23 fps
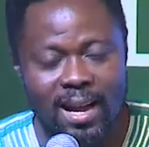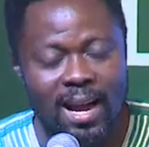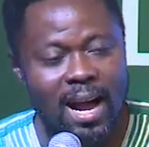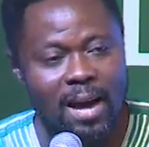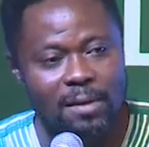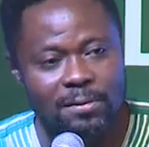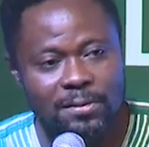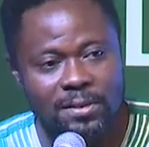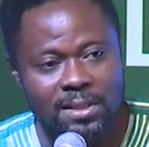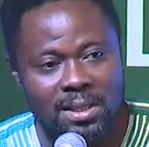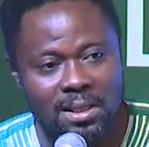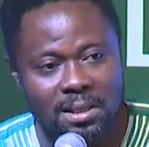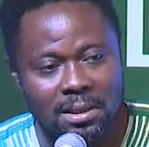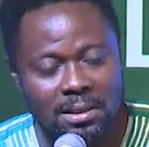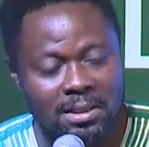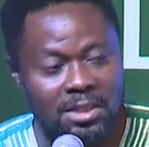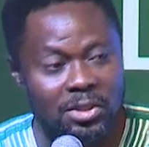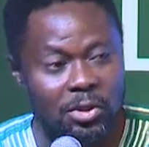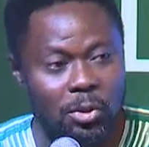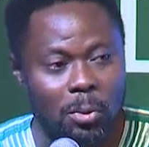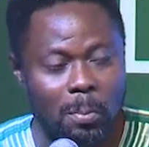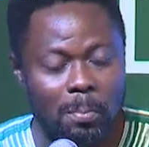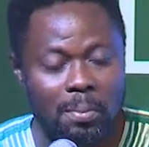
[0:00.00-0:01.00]
after
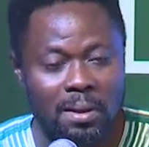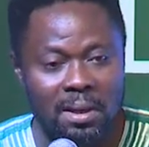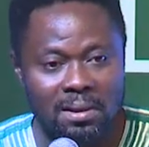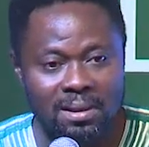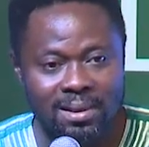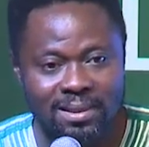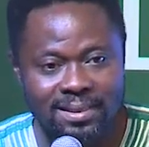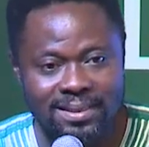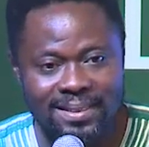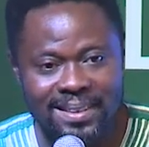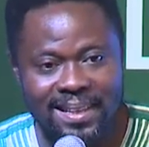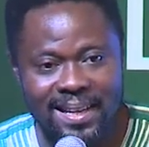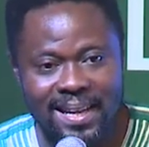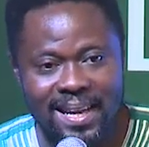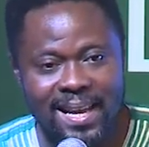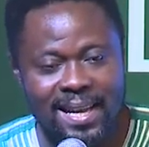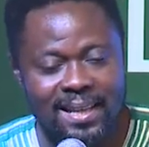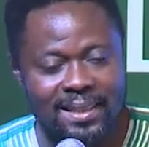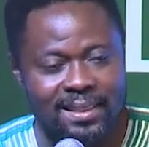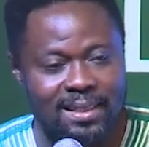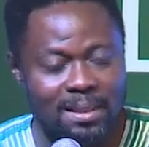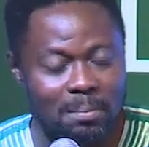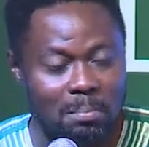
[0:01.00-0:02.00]
the Nobel
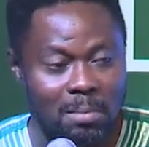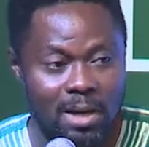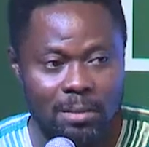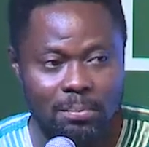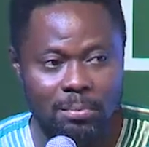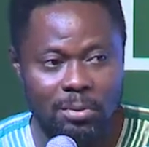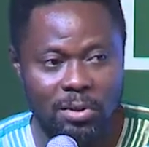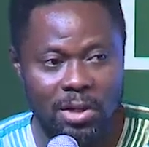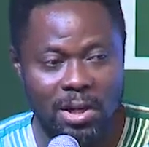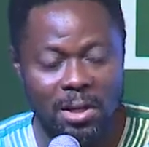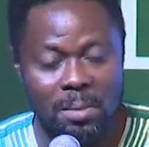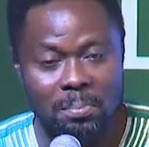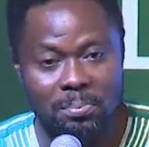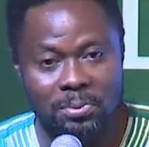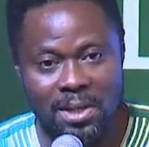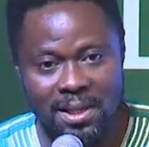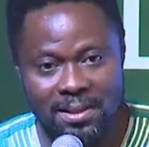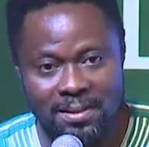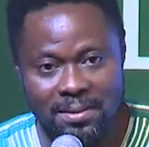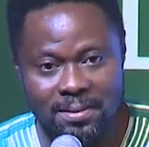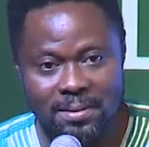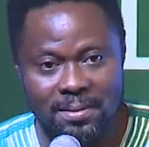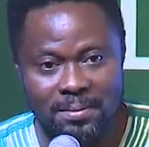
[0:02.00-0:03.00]
and the Man Booker
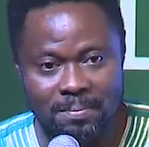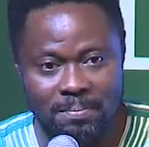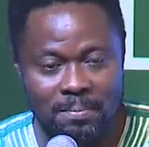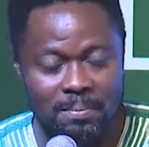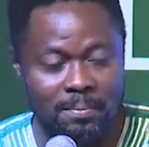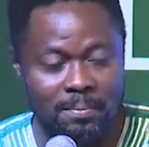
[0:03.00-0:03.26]
Prize.